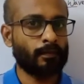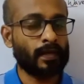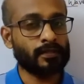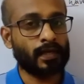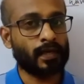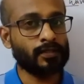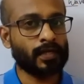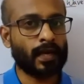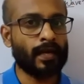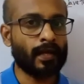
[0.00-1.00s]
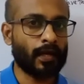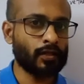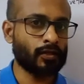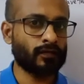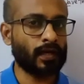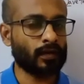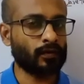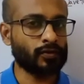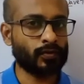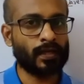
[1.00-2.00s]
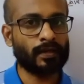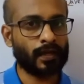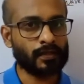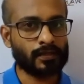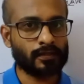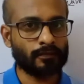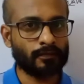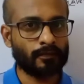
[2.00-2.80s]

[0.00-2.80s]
Means the energy, kinetic energy of the electron should increase